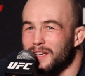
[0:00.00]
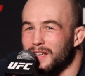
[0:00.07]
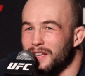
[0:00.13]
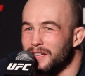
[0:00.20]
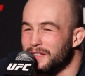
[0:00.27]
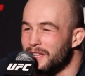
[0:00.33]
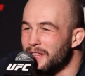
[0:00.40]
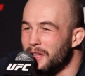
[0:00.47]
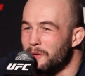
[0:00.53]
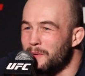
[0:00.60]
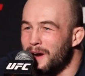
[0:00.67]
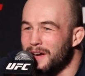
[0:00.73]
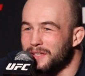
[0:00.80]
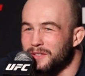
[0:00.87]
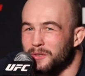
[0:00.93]
Uh, Dana
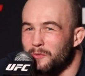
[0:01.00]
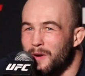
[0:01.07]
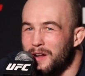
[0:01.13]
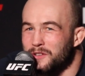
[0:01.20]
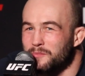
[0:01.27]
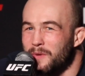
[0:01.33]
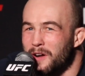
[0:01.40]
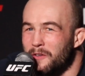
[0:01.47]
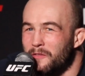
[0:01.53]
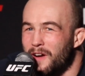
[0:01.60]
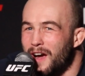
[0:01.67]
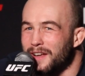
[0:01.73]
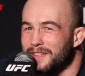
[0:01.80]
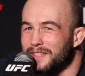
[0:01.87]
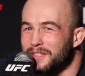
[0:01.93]
White watch my
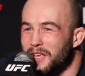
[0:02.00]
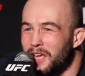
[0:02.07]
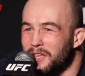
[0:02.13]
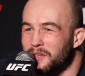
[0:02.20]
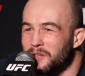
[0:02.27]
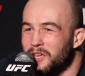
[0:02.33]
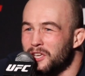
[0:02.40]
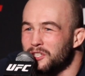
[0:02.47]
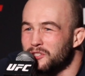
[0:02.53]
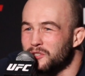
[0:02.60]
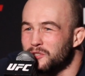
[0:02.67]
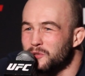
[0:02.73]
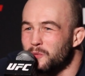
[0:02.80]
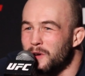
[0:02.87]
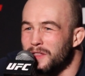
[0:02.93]
fight, and I
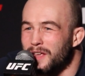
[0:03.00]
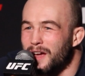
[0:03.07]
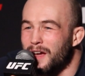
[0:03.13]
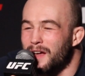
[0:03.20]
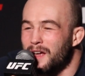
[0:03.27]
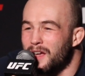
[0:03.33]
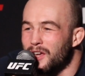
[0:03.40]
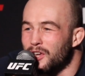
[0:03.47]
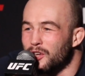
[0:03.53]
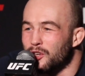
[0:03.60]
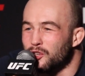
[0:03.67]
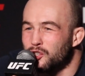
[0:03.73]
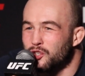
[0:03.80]
just wanna uh,